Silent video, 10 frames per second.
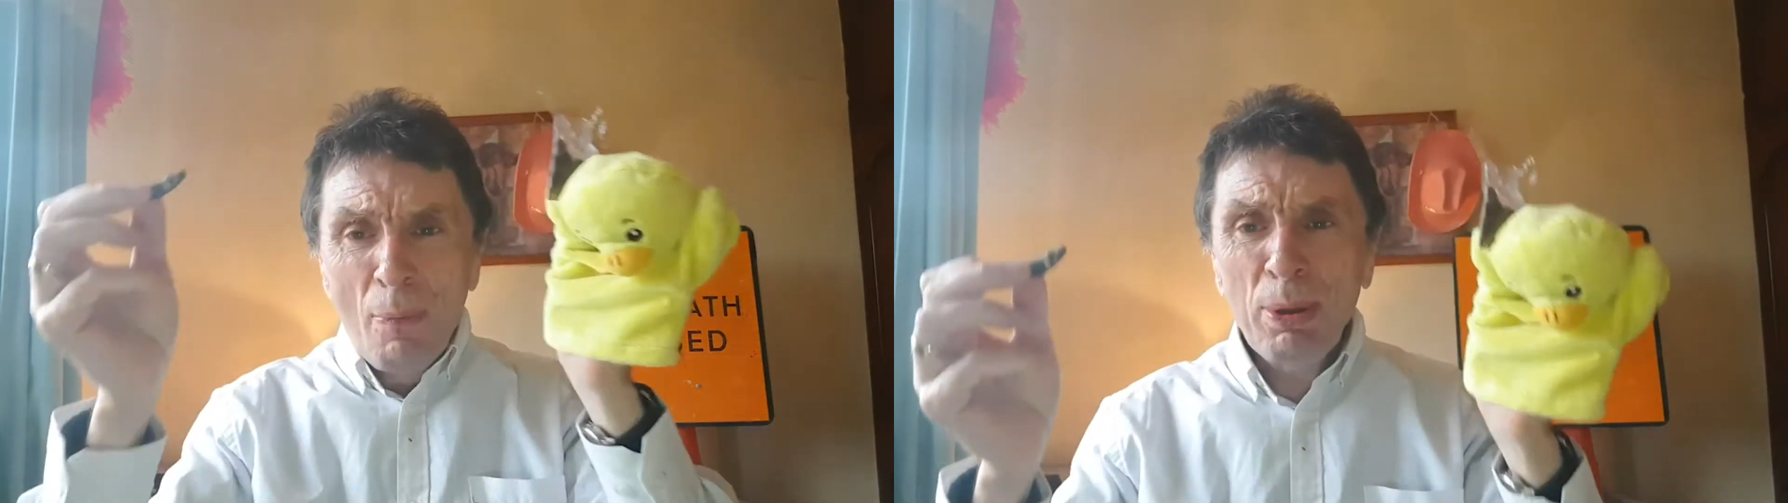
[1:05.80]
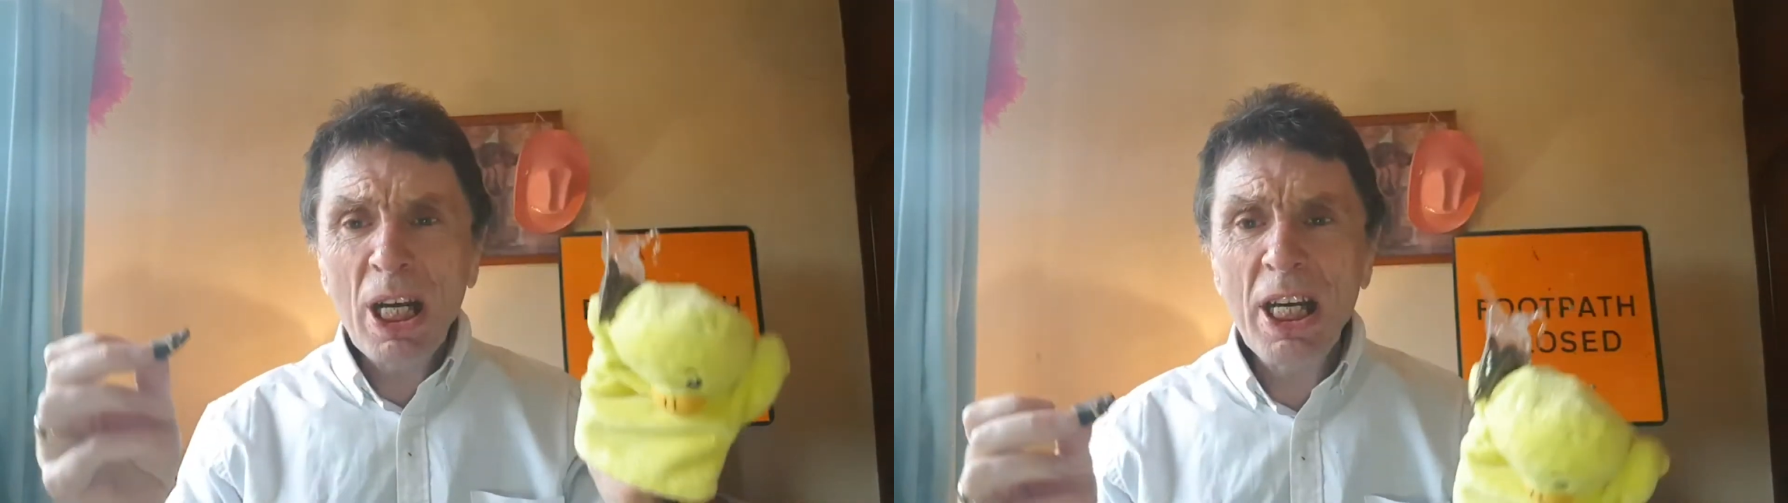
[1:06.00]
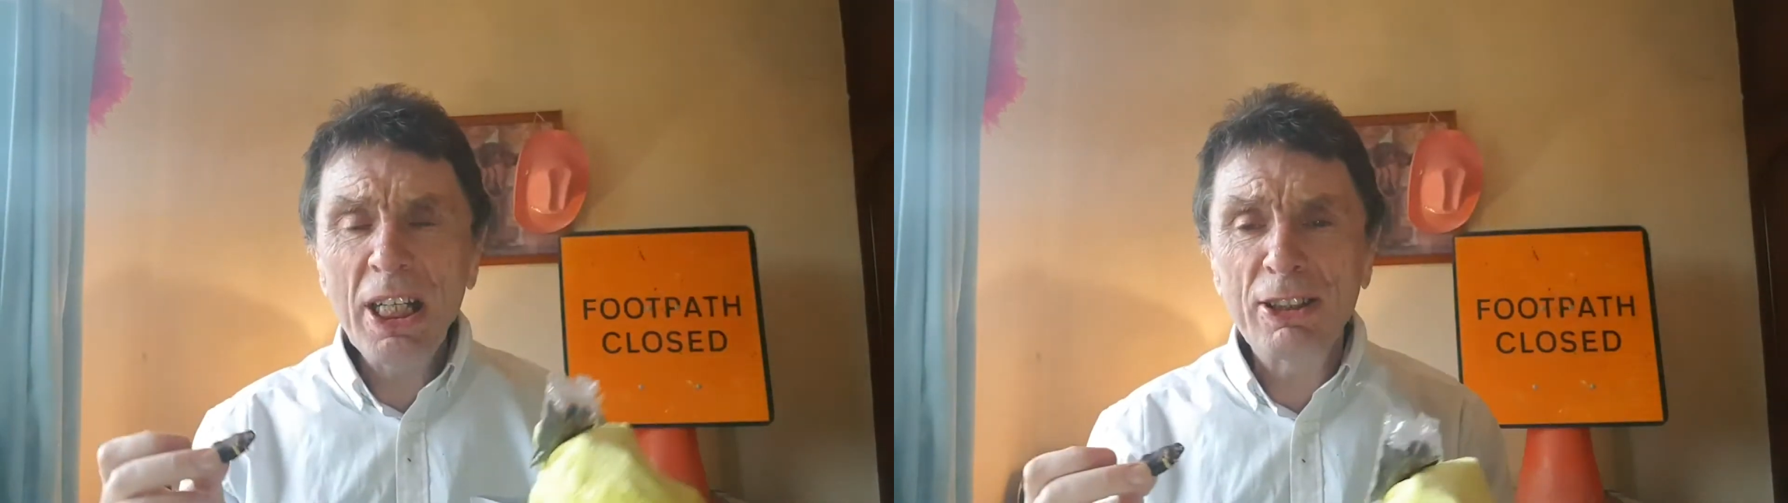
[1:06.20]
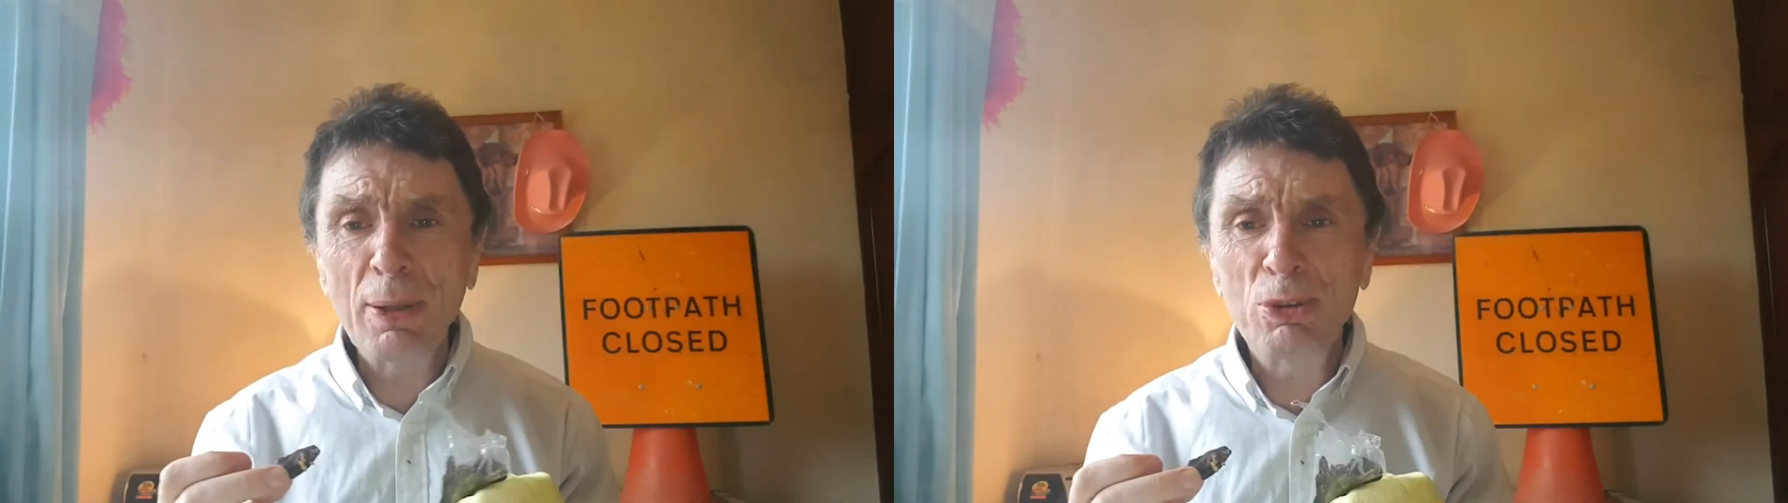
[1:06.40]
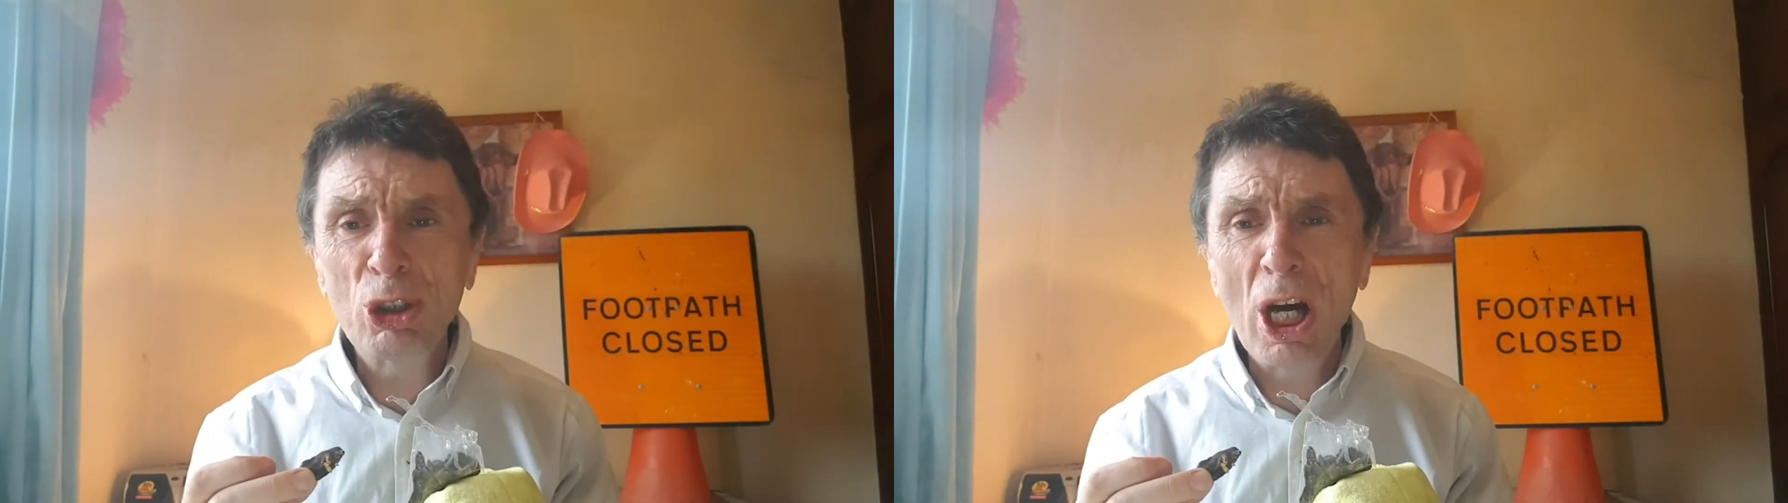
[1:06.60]
Please
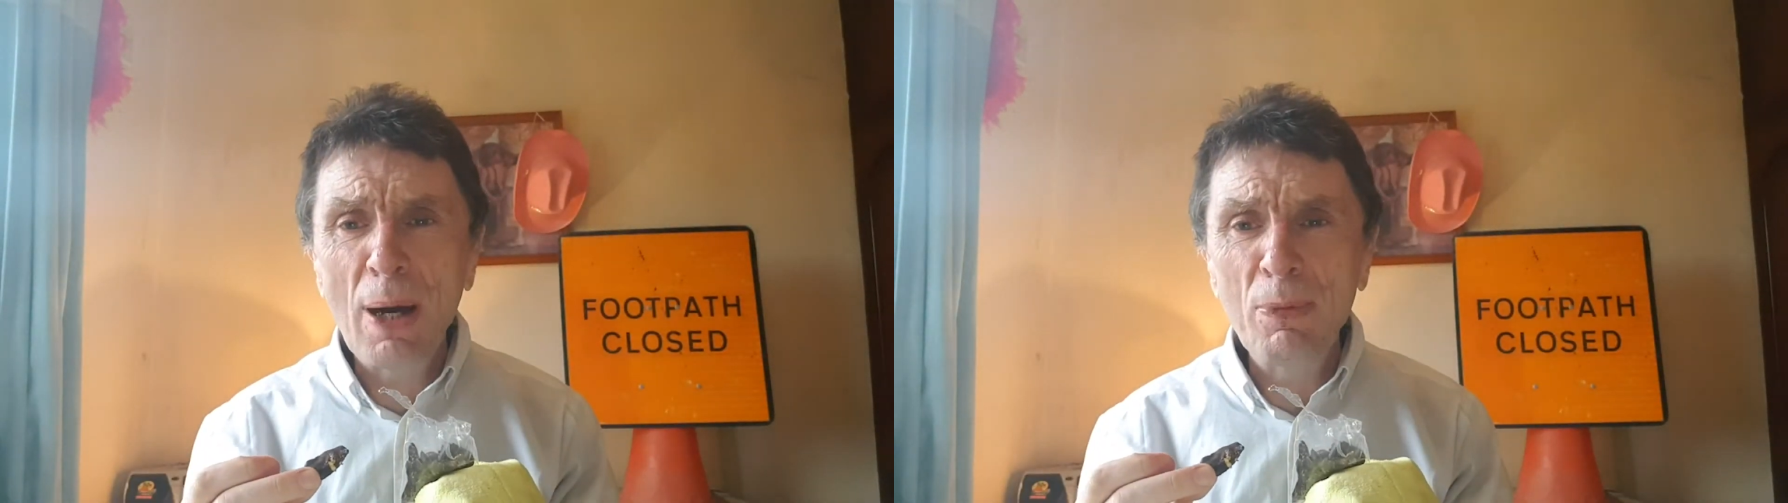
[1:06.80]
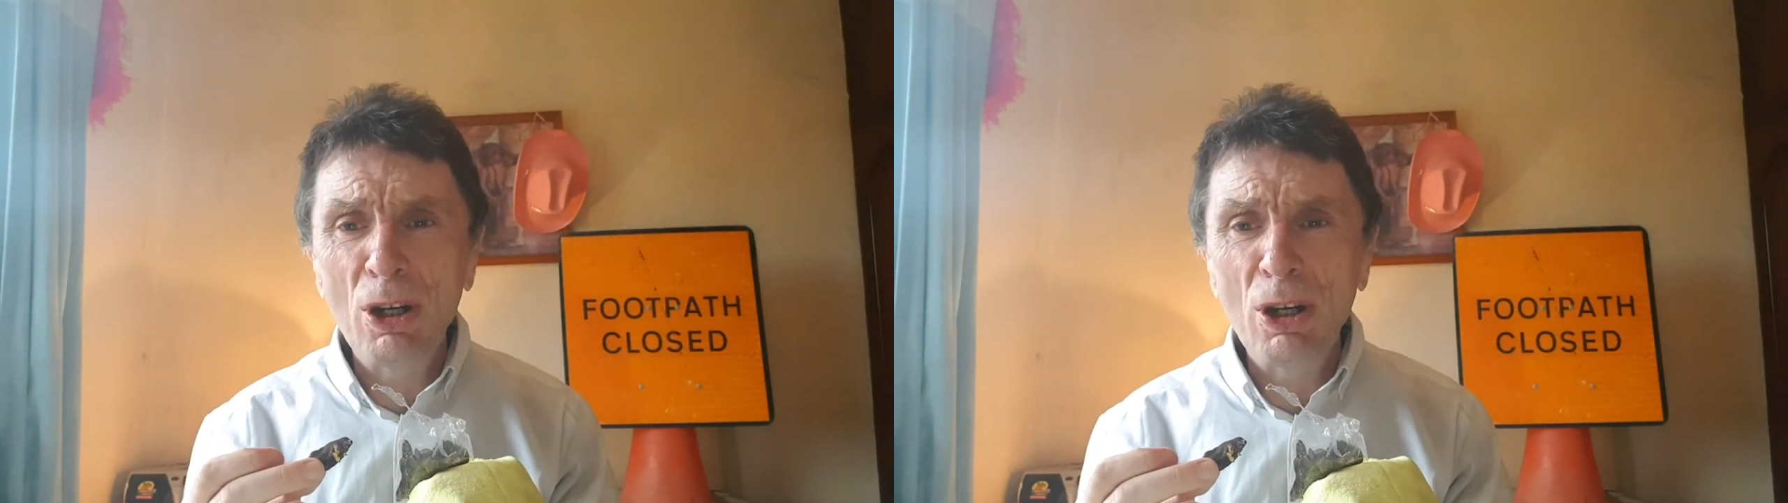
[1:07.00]
subscribe